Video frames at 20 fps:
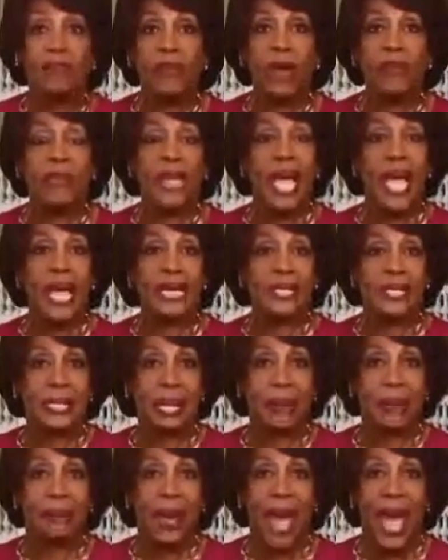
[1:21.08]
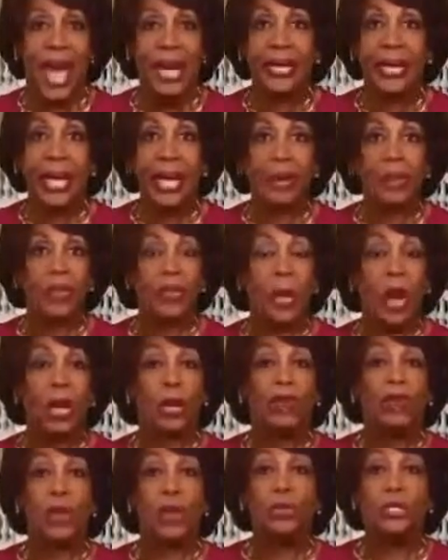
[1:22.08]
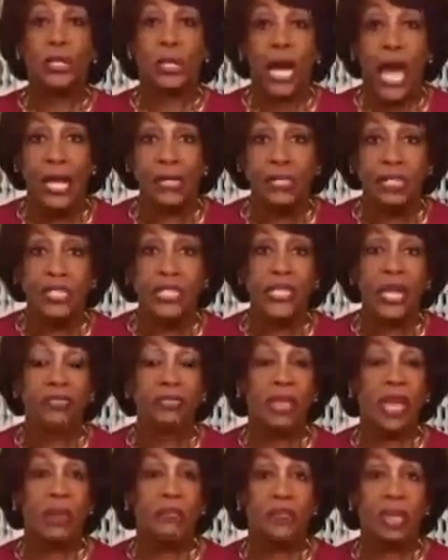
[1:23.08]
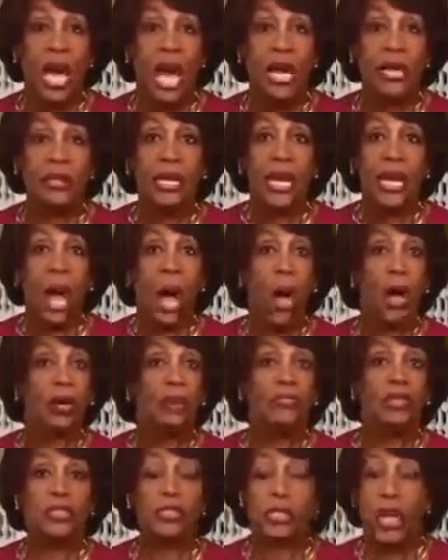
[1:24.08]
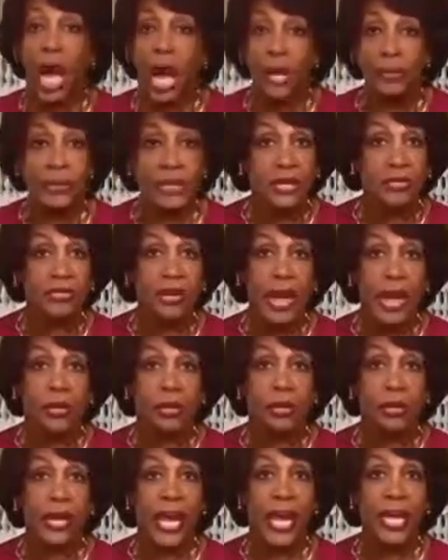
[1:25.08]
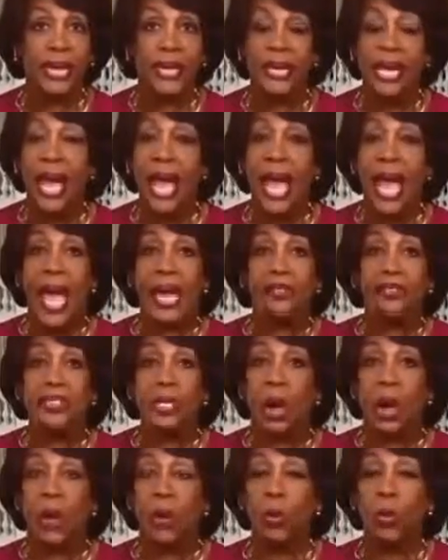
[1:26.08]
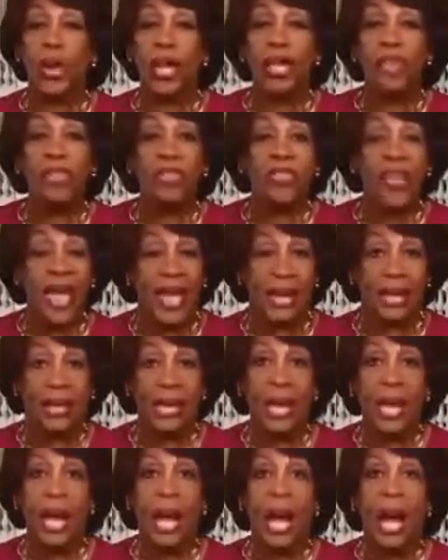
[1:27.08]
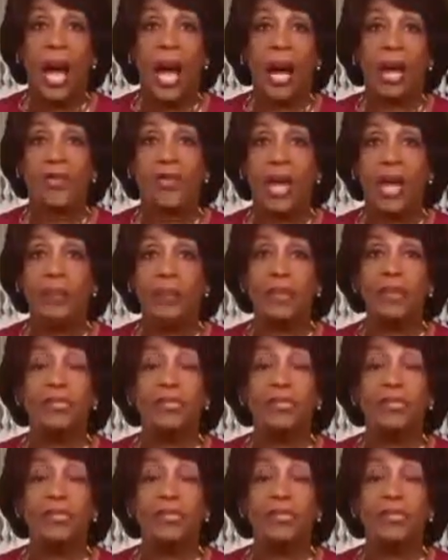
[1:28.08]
from the EXIM Bank with all of those launches that they've done, all of the jobs that they're creating. And so we think that